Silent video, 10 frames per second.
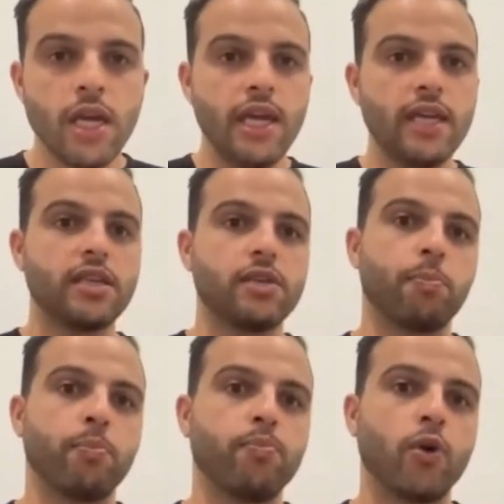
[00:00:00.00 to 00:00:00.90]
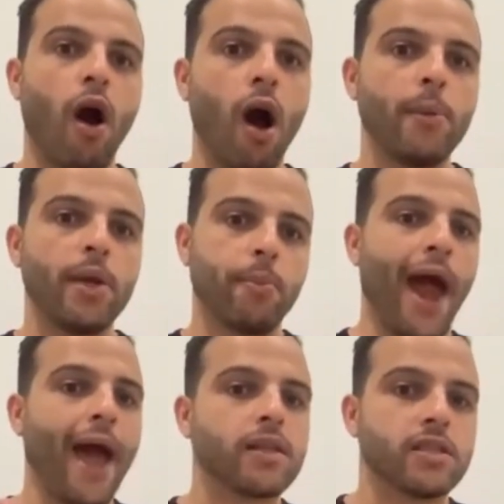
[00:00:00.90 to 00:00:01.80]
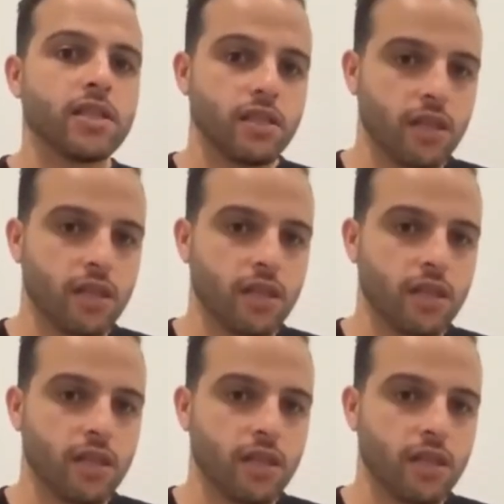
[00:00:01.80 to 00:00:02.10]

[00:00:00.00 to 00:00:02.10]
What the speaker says: it's a common practice in